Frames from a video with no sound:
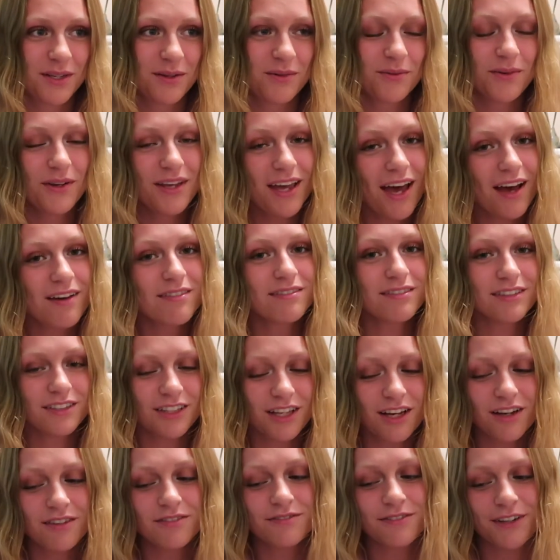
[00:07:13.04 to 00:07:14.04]
We have a
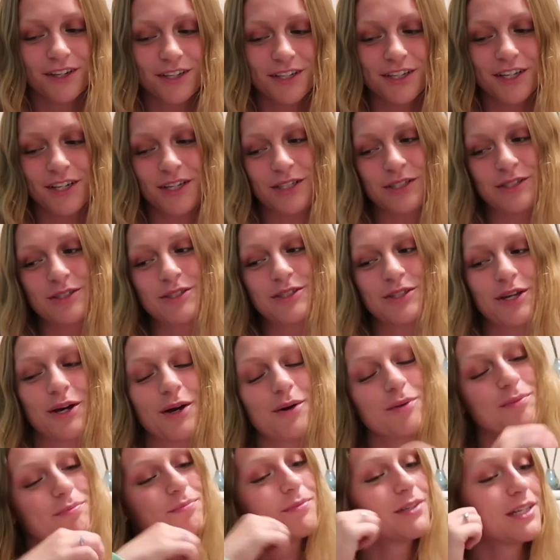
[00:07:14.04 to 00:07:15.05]
lot of fun here, so
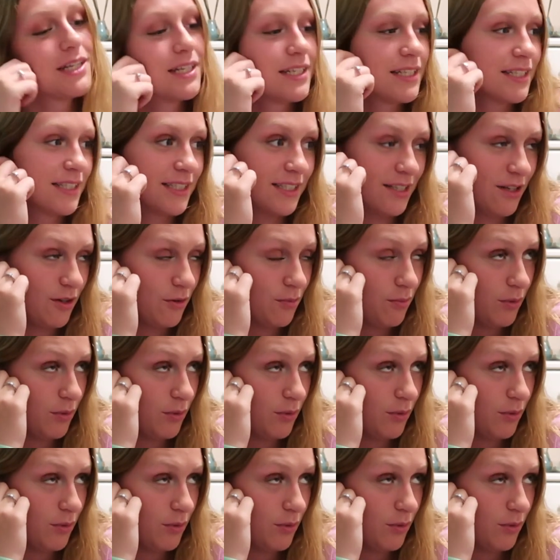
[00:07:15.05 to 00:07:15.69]
no